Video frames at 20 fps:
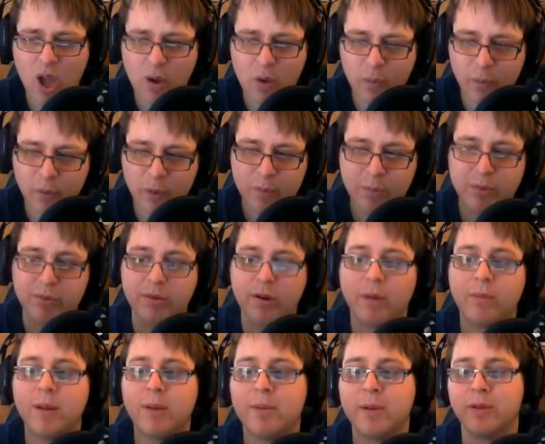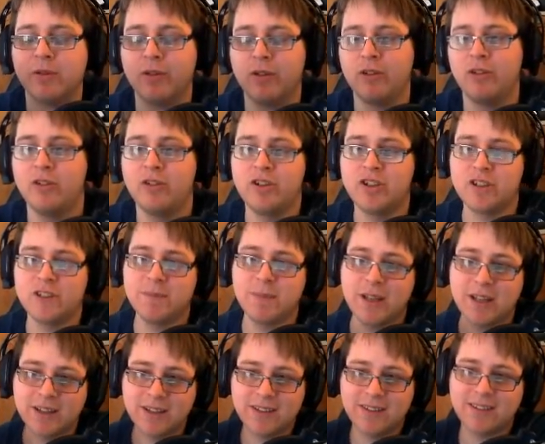it would probably be Rune, just
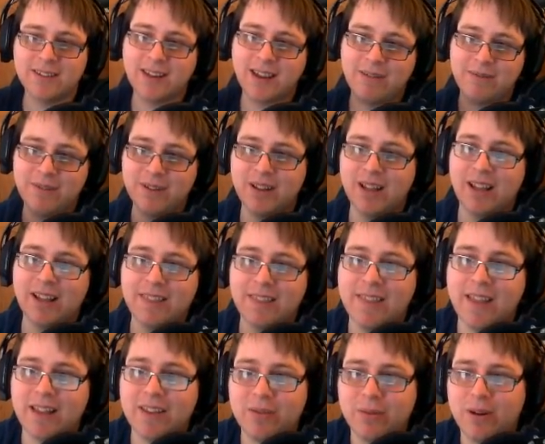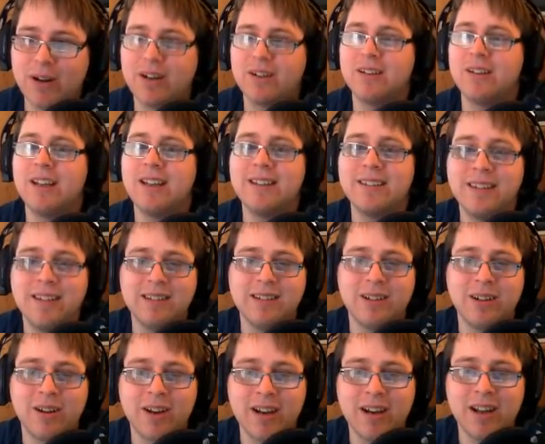because I feel like that's where I could easily
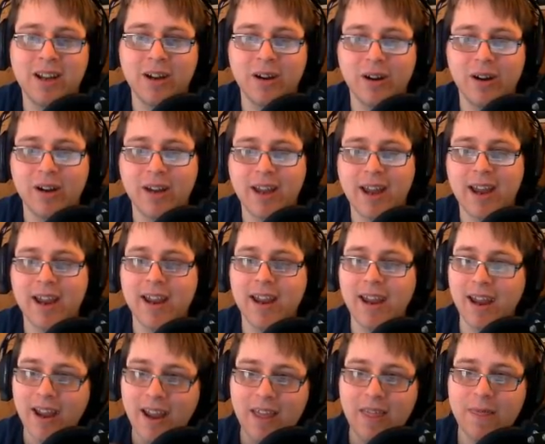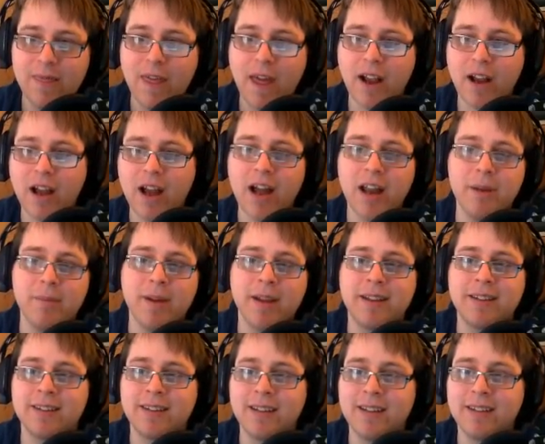slot it in and go, okay, that kind of
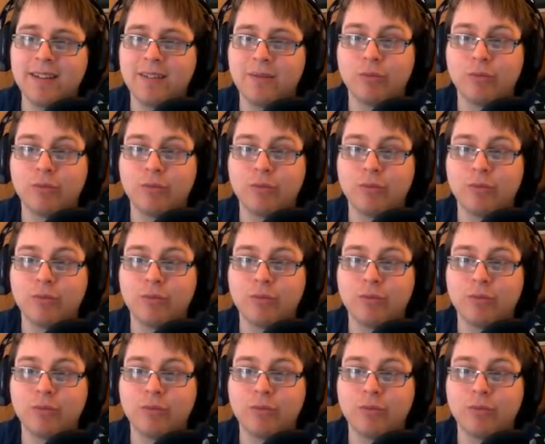makes sense.